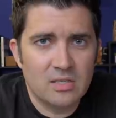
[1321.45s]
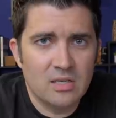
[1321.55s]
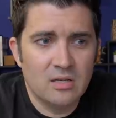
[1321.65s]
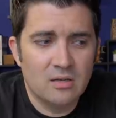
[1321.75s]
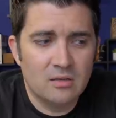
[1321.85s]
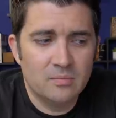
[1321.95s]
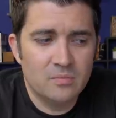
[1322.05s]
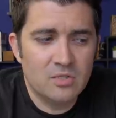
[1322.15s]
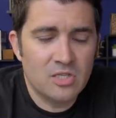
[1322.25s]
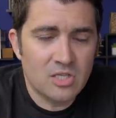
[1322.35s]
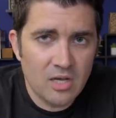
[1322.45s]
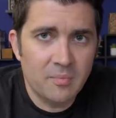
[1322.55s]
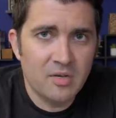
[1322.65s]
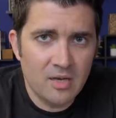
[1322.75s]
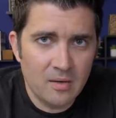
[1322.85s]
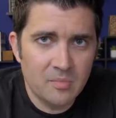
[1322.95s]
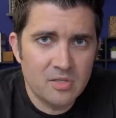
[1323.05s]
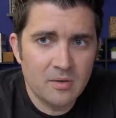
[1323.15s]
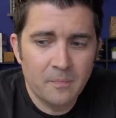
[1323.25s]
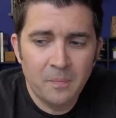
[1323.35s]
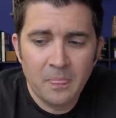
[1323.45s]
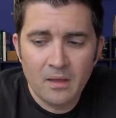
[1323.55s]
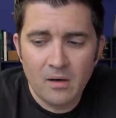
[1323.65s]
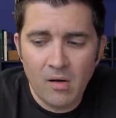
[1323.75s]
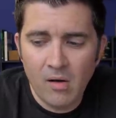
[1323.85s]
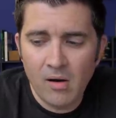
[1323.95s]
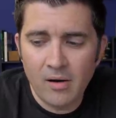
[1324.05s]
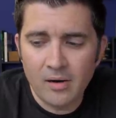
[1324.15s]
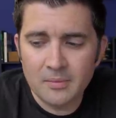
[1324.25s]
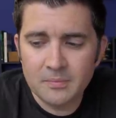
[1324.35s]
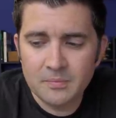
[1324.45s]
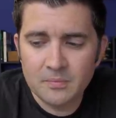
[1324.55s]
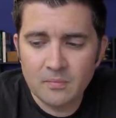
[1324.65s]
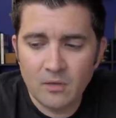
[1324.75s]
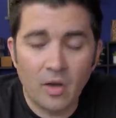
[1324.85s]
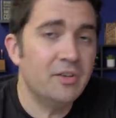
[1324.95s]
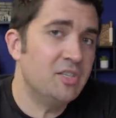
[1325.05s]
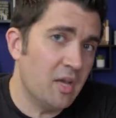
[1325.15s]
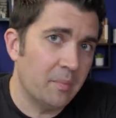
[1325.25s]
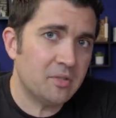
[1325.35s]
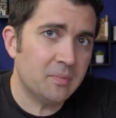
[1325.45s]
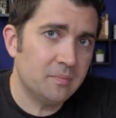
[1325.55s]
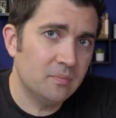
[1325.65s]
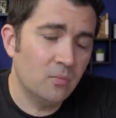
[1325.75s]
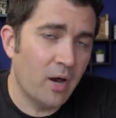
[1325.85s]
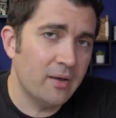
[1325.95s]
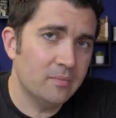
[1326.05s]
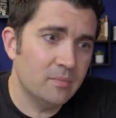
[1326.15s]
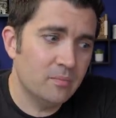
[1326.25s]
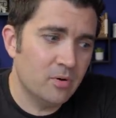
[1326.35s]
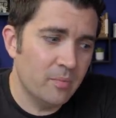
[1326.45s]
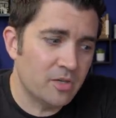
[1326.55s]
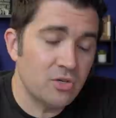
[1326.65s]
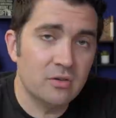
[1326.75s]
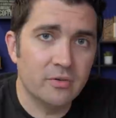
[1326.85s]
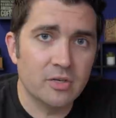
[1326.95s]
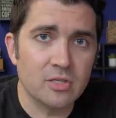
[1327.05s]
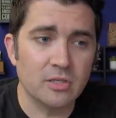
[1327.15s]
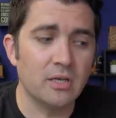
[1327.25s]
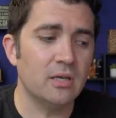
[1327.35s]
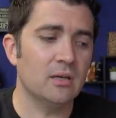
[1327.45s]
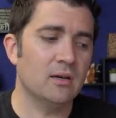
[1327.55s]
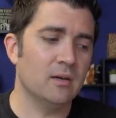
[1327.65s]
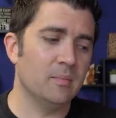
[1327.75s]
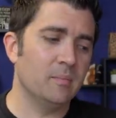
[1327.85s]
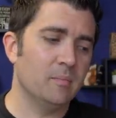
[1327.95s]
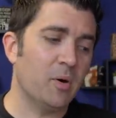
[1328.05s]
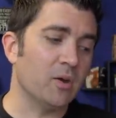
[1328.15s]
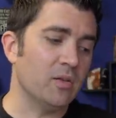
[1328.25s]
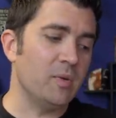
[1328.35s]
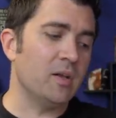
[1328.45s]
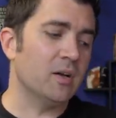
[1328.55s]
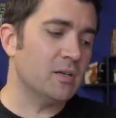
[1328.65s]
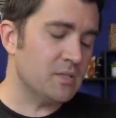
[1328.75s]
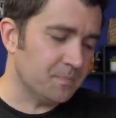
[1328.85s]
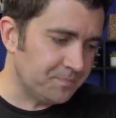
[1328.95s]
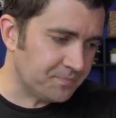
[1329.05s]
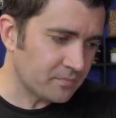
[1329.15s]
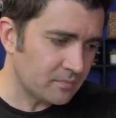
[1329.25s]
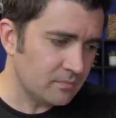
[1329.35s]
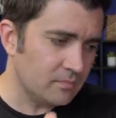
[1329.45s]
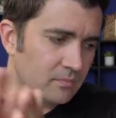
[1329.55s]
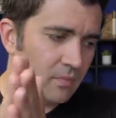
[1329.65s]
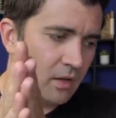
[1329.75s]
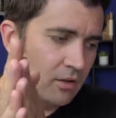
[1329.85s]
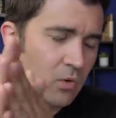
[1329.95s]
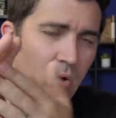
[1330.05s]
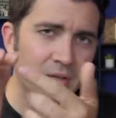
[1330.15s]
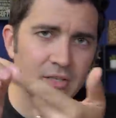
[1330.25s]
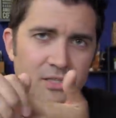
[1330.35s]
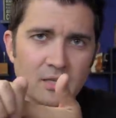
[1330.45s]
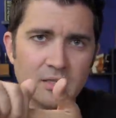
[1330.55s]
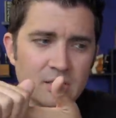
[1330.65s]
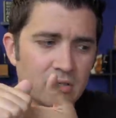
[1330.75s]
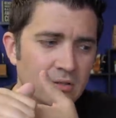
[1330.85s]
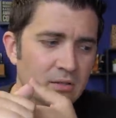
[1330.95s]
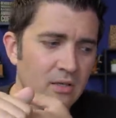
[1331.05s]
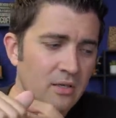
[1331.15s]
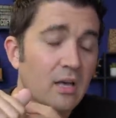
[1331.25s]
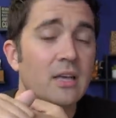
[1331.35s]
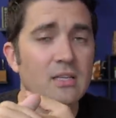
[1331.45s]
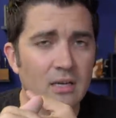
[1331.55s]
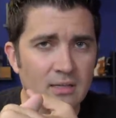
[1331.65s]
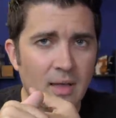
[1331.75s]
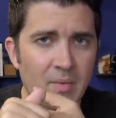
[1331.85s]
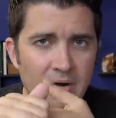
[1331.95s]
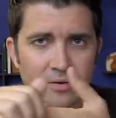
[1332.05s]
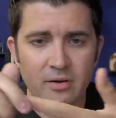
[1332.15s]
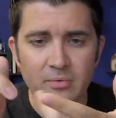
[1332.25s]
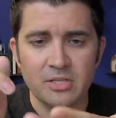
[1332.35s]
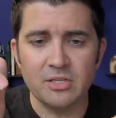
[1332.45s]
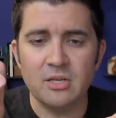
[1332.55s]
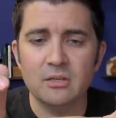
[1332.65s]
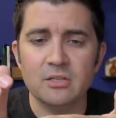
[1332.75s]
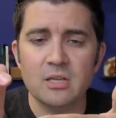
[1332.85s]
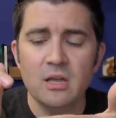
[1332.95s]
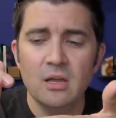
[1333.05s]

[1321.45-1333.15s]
steel stub nibs are untipped, right? Pretty much universally, um, partly because the quality of stainless steel has gotten a lot better in recent years.